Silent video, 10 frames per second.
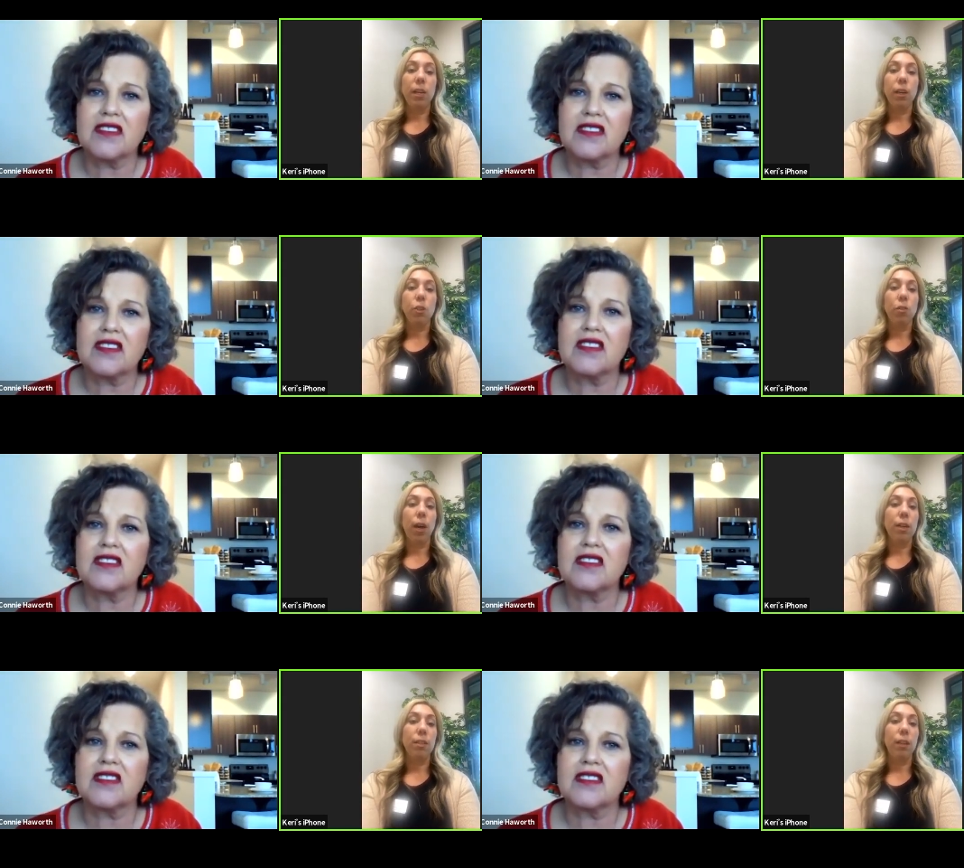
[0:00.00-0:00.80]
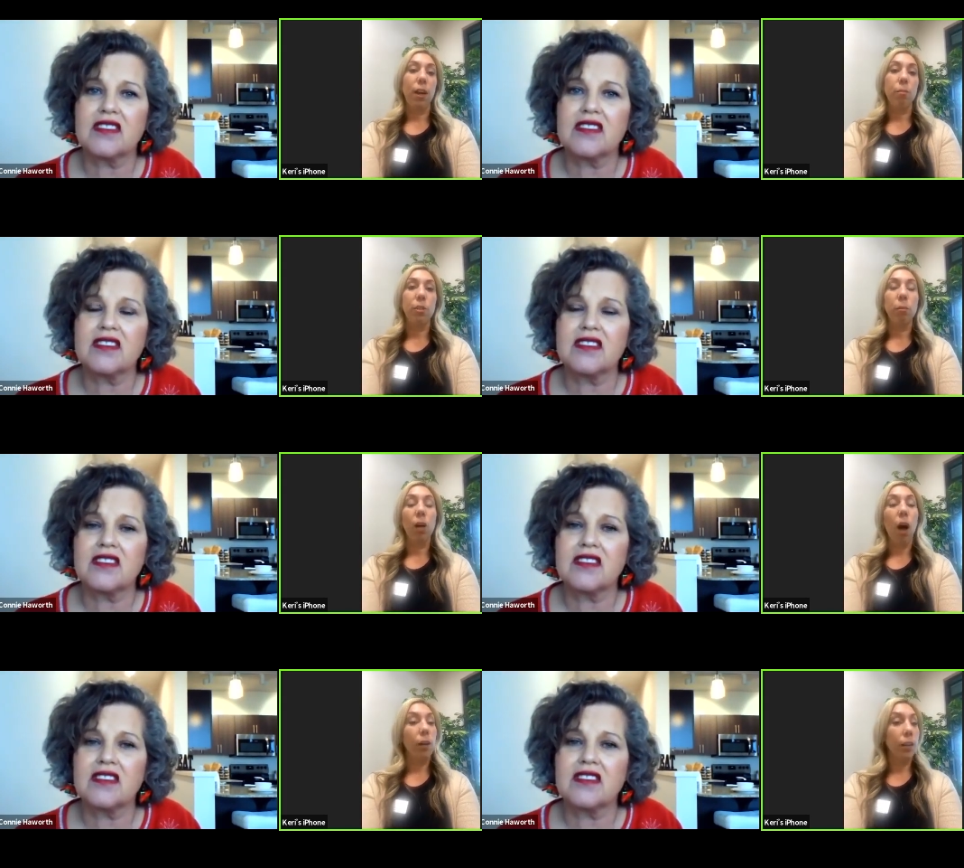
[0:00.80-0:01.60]
Speaker 1: can address um,
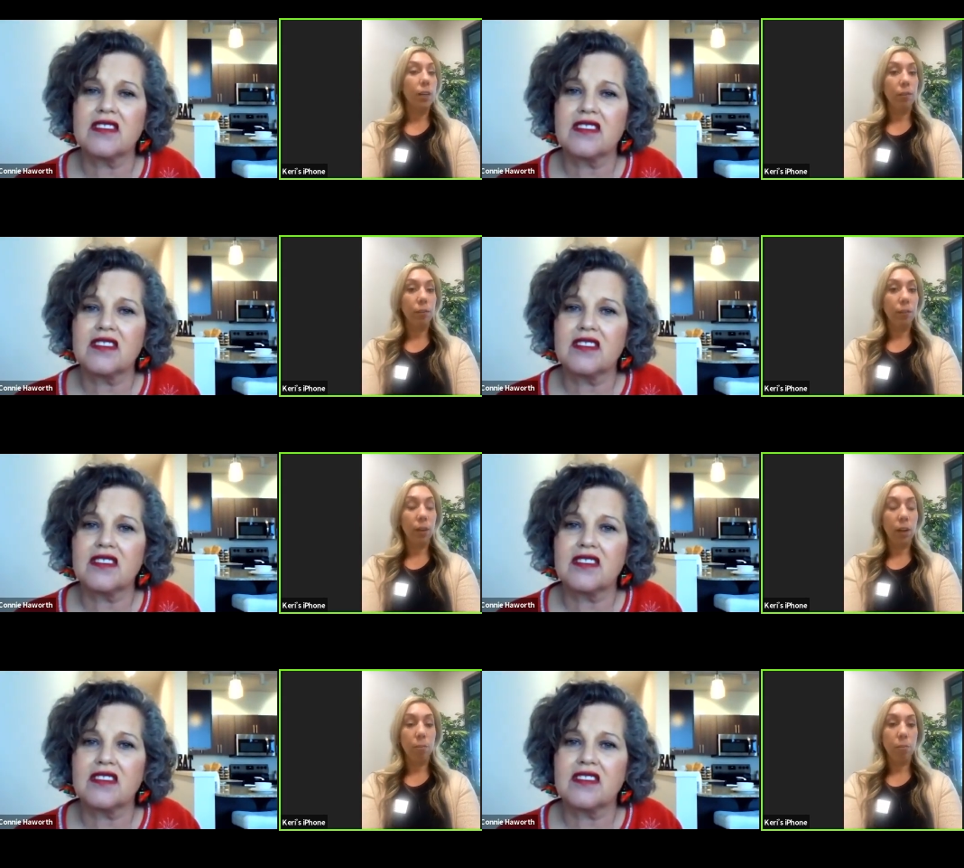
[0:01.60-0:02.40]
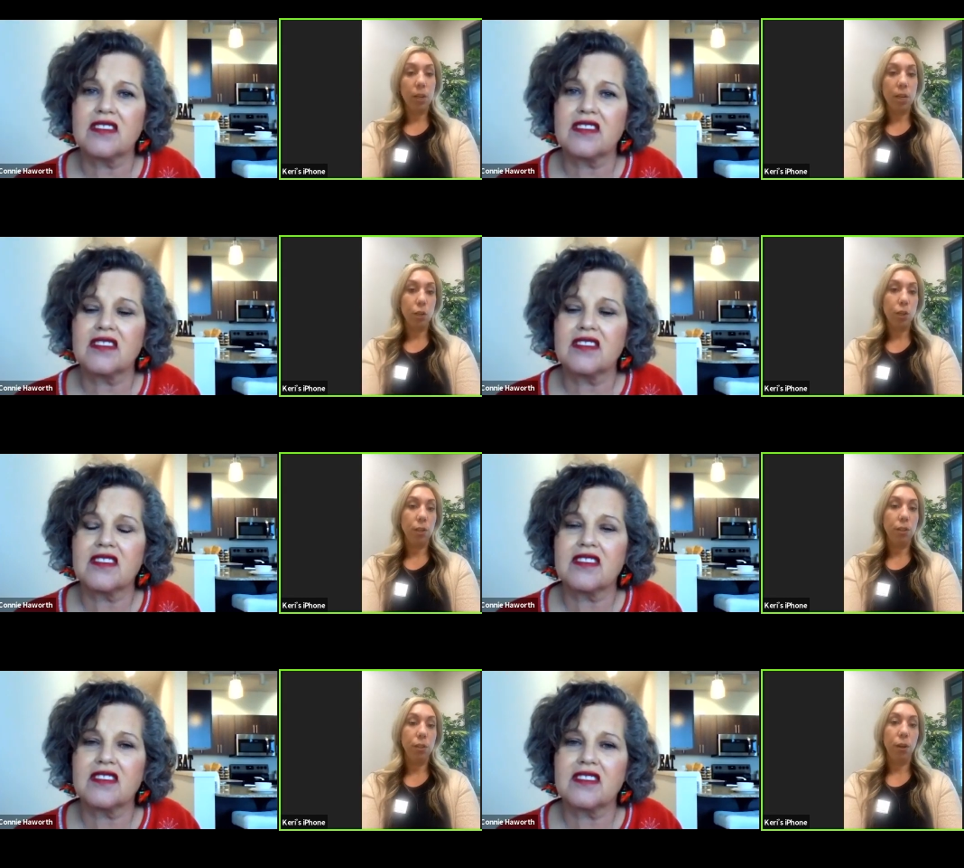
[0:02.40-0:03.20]
some cognitive um,
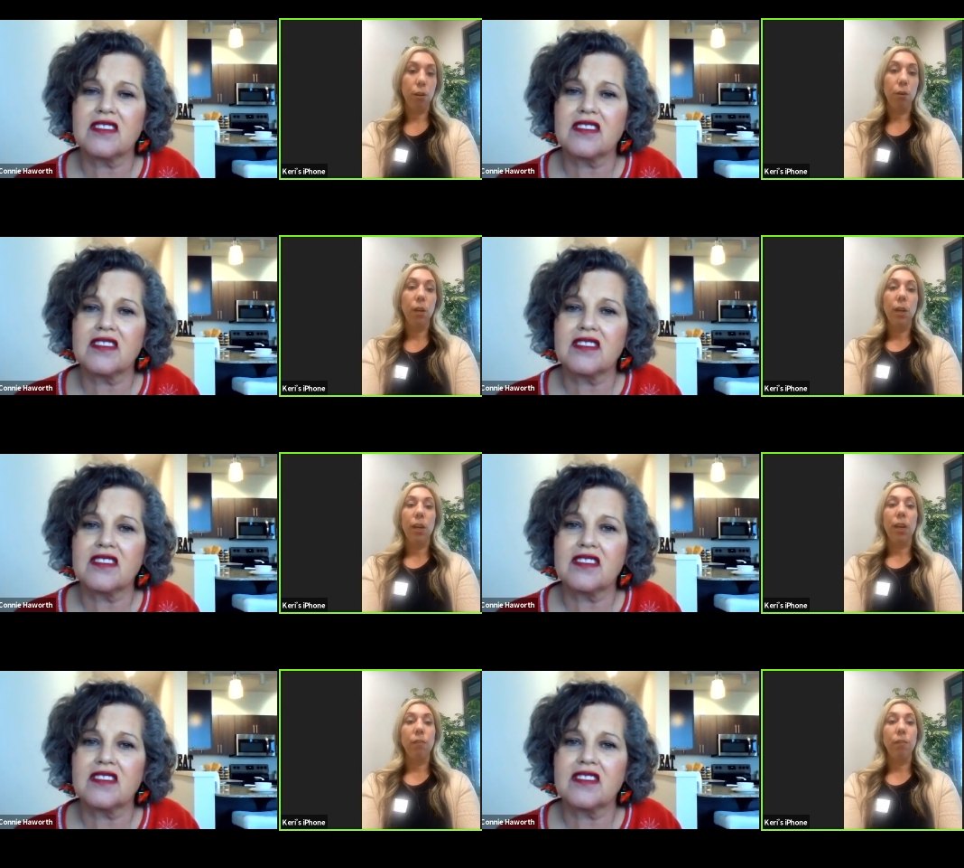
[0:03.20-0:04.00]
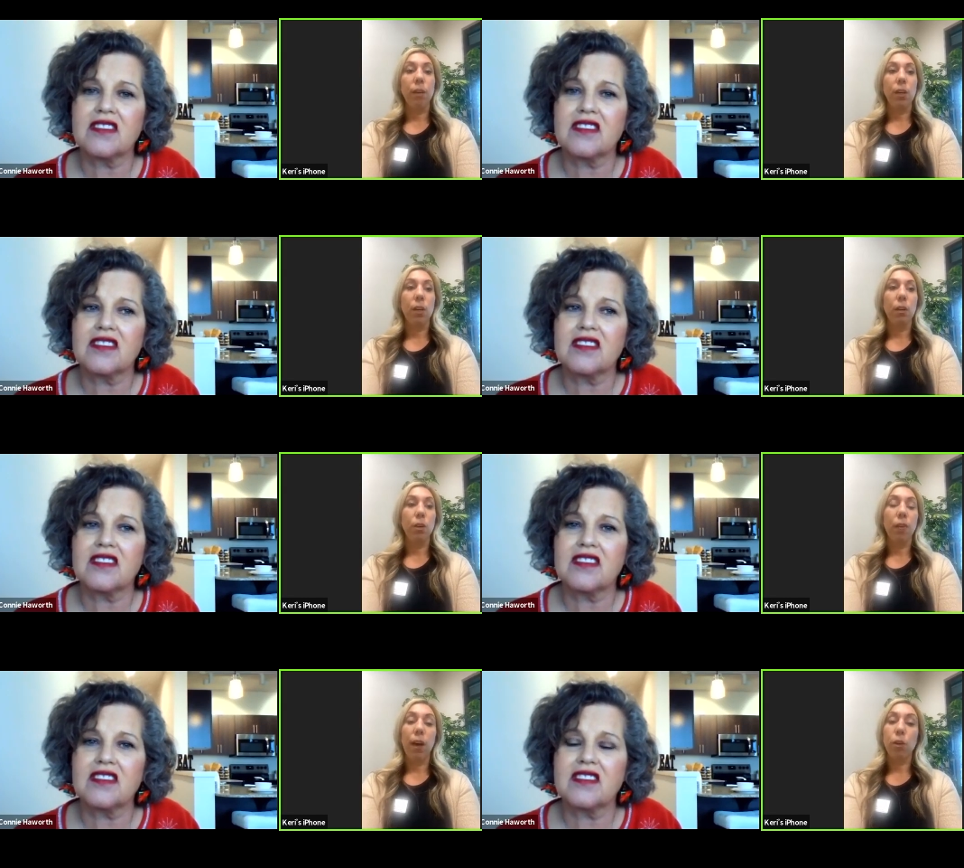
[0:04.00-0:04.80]
conditions. So, if you know
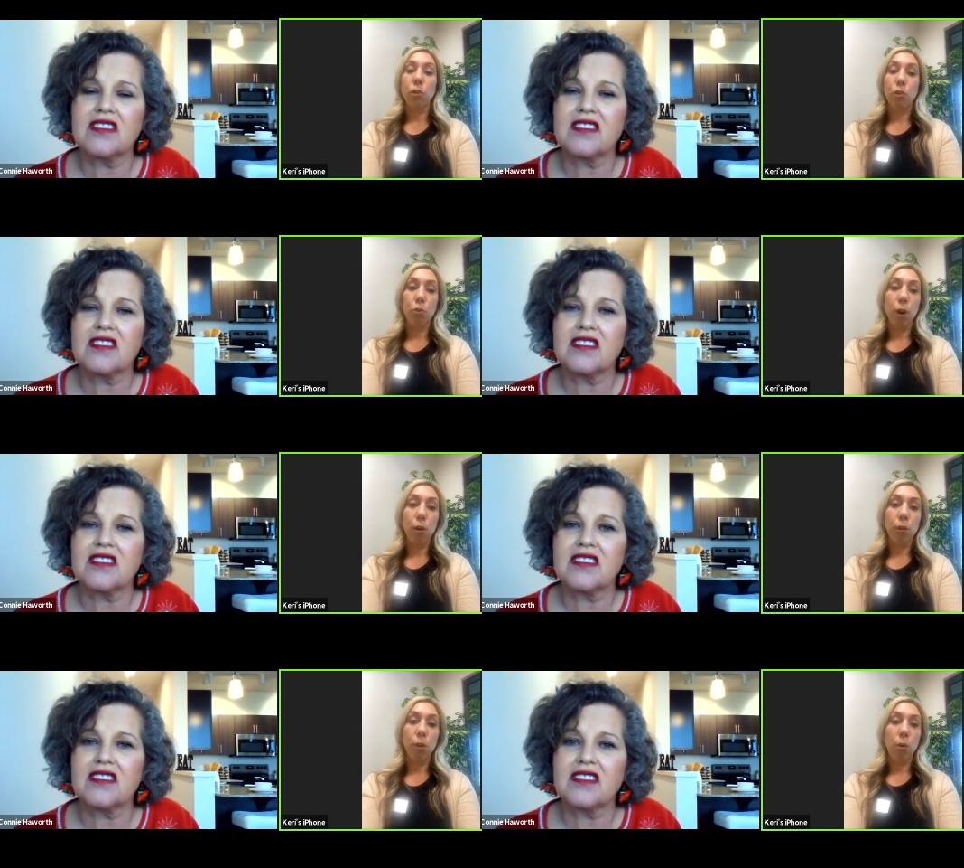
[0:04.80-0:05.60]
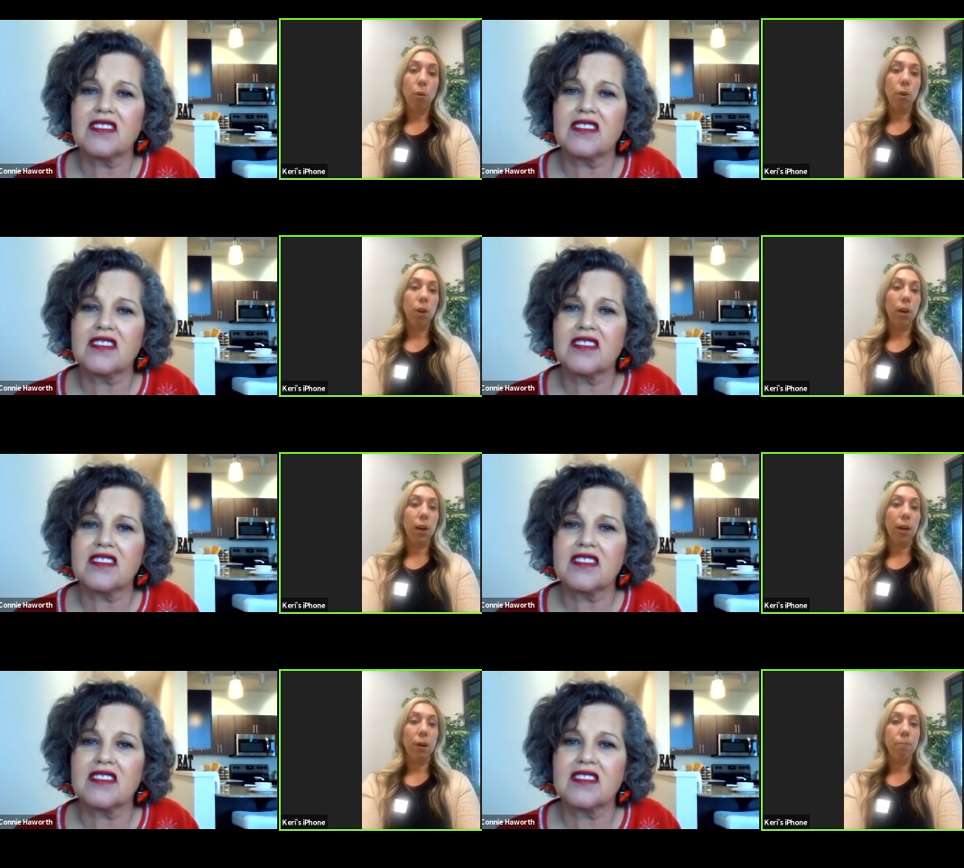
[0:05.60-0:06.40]
you've had a stroke or
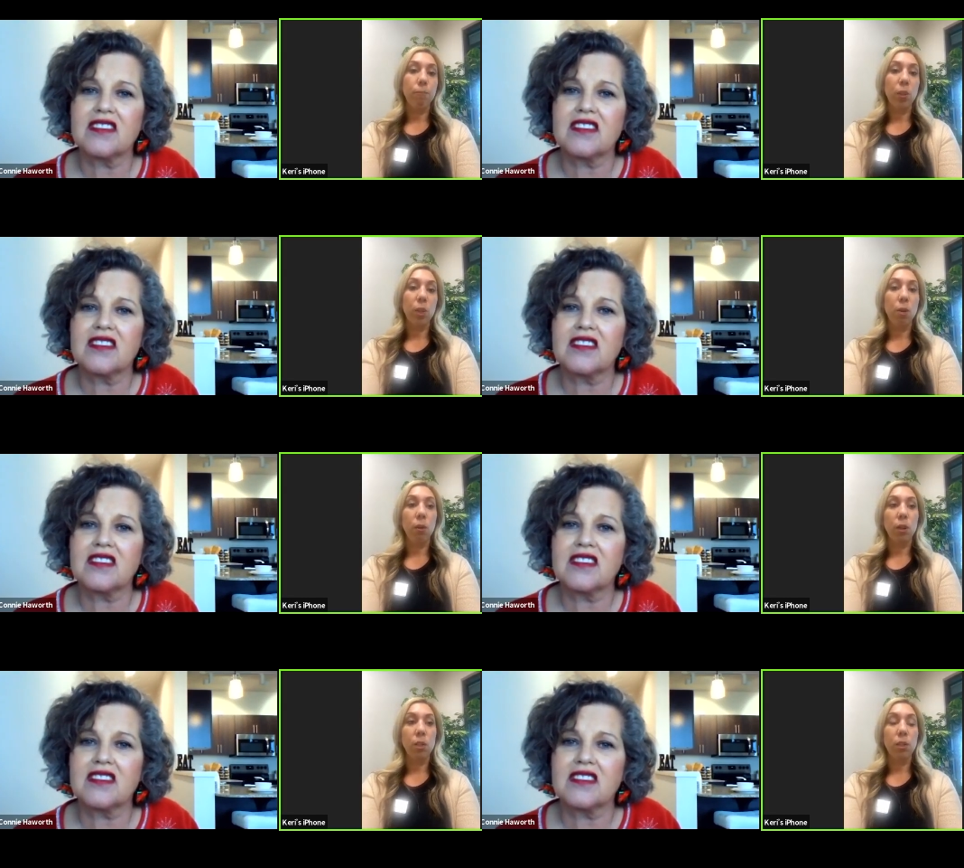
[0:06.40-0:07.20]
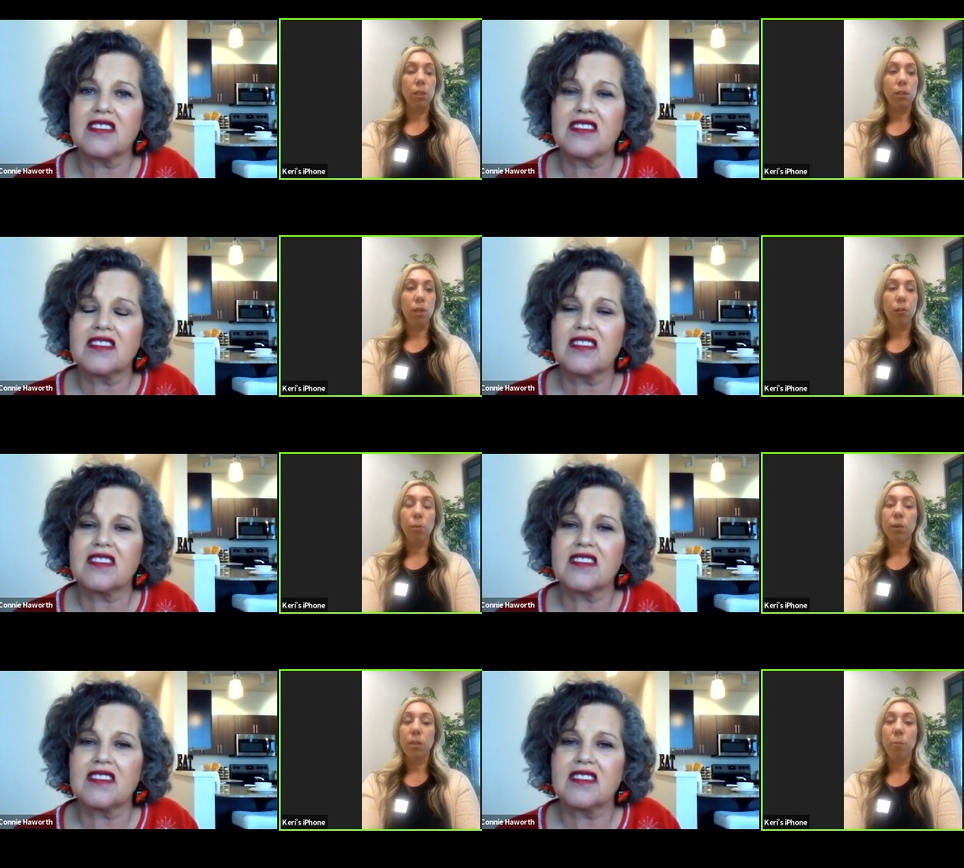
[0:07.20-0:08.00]
um, you know are, are,
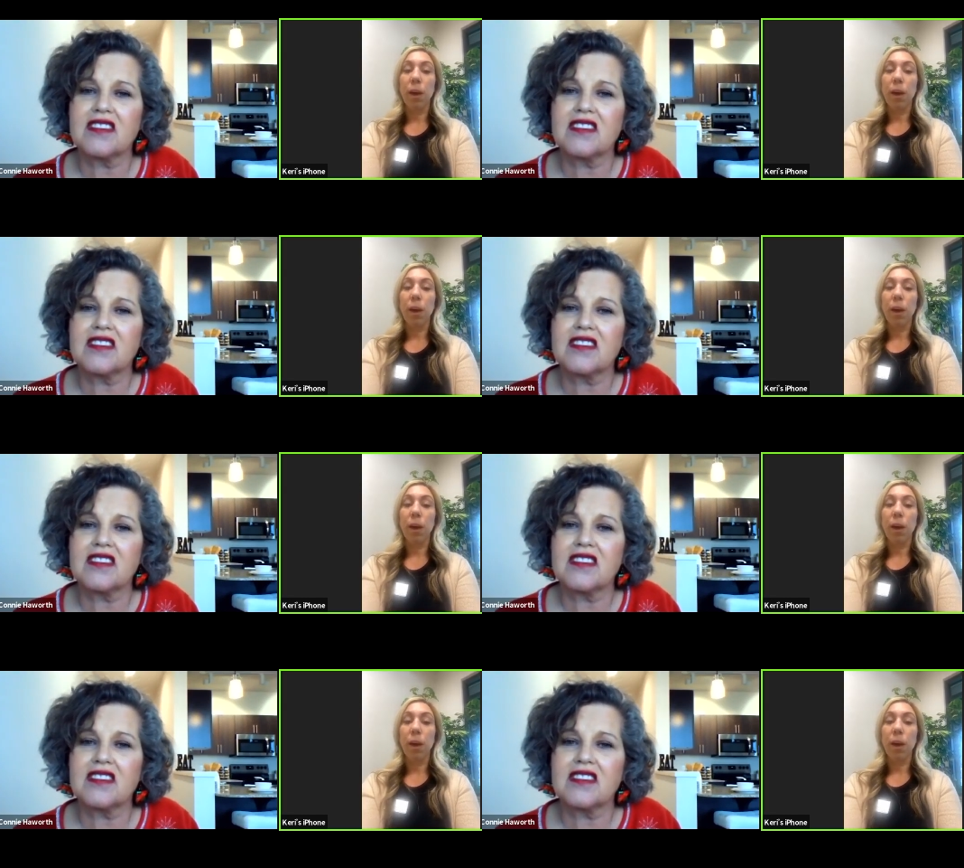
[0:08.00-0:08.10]
suffering with some